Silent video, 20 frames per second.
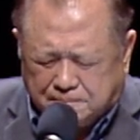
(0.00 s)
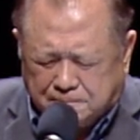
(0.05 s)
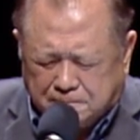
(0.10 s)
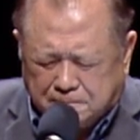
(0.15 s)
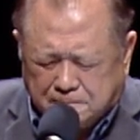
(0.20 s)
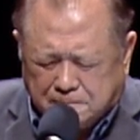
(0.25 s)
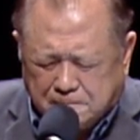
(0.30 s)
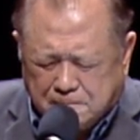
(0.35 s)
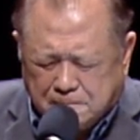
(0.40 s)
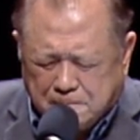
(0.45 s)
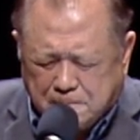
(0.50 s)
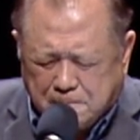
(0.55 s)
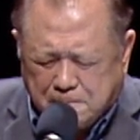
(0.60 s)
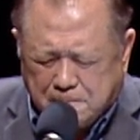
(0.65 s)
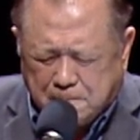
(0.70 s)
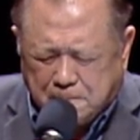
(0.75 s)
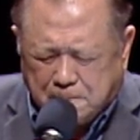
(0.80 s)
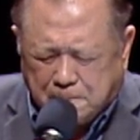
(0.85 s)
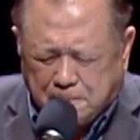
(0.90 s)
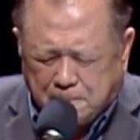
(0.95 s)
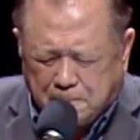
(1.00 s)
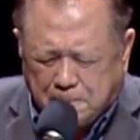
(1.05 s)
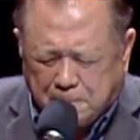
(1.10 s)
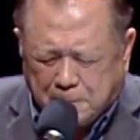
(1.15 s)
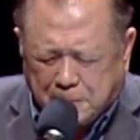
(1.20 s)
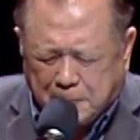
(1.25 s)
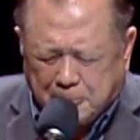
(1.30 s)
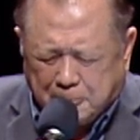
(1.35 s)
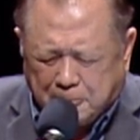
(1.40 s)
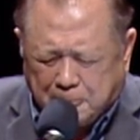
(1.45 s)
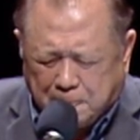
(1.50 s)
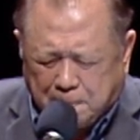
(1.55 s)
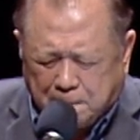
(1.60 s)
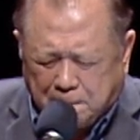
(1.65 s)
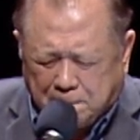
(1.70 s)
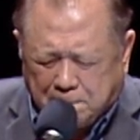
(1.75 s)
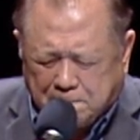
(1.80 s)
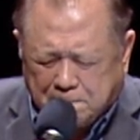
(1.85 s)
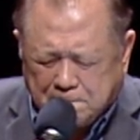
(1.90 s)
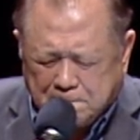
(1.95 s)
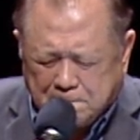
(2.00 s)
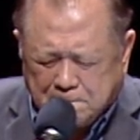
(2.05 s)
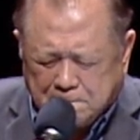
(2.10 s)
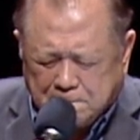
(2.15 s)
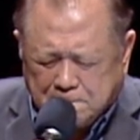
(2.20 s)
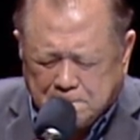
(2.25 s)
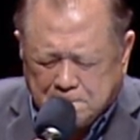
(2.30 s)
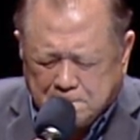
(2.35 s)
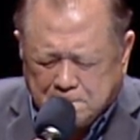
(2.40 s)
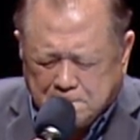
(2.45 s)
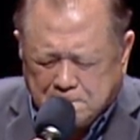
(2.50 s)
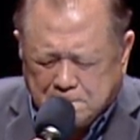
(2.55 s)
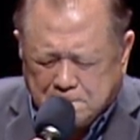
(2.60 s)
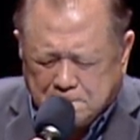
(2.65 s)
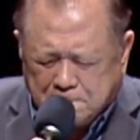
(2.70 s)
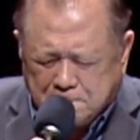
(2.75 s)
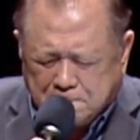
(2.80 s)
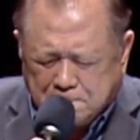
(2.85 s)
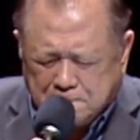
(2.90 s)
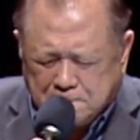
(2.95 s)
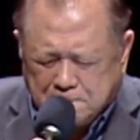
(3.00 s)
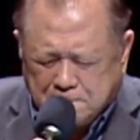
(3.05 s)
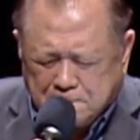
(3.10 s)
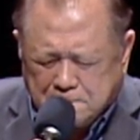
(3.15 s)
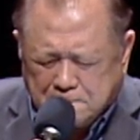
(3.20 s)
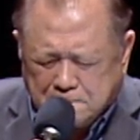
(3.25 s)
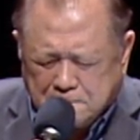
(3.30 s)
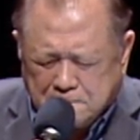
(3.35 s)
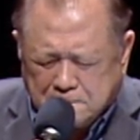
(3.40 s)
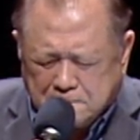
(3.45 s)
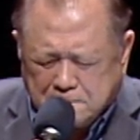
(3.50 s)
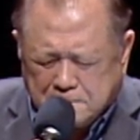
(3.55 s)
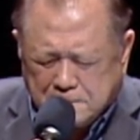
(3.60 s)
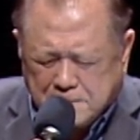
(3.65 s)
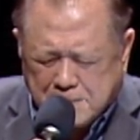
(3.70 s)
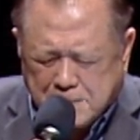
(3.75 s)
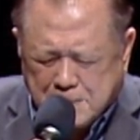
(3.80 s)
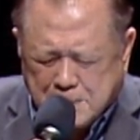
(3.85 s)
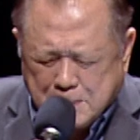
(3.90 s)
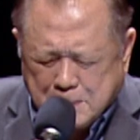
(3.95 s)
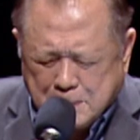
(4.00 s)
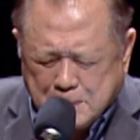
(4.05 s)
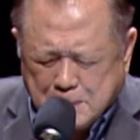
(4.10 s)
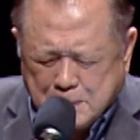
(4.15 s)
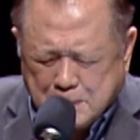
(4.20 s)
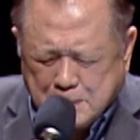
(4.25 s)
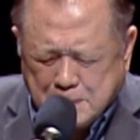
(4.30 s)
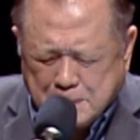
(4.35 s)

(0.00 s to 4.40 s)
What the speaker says: [no speech]